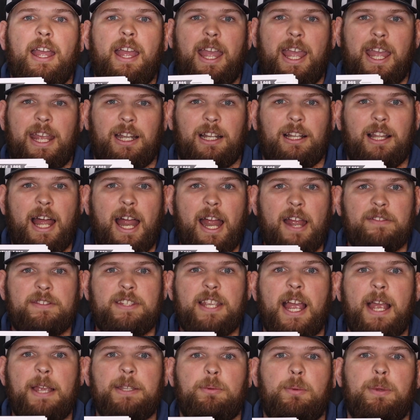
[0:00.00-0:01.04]
And a lot of
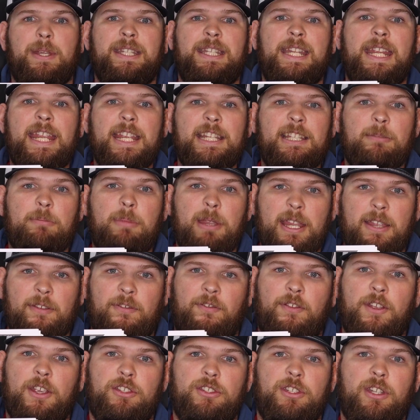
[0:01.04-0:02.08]
times we need to be
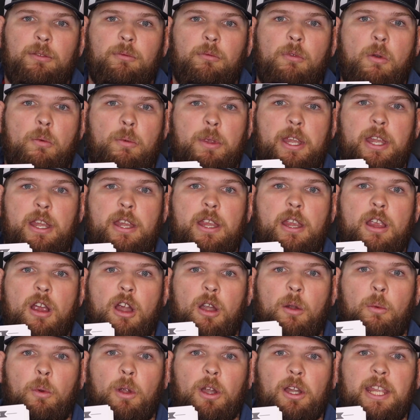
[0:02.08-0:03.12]
efficient when we
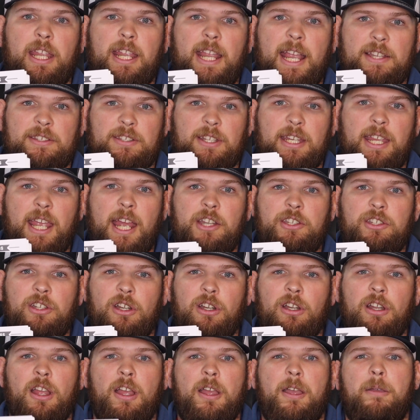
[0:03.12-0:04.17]
are working as a
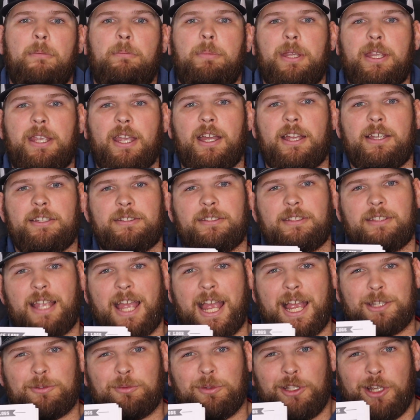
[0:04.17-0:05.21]
catcher because,
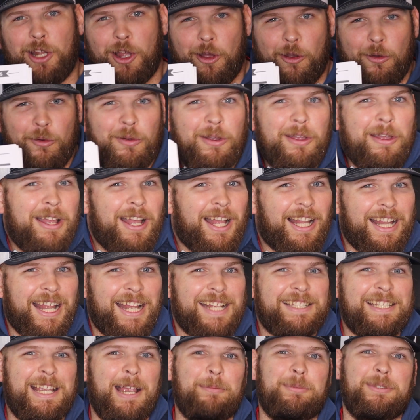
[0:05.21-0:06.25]
as we know, a lot
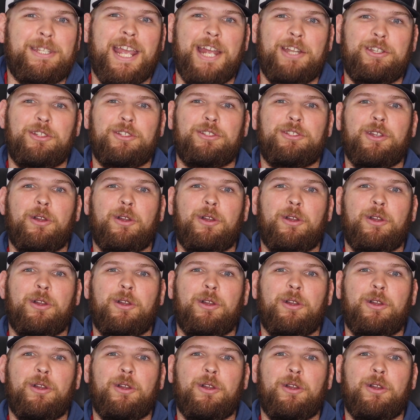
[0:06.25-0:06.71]
of times catchers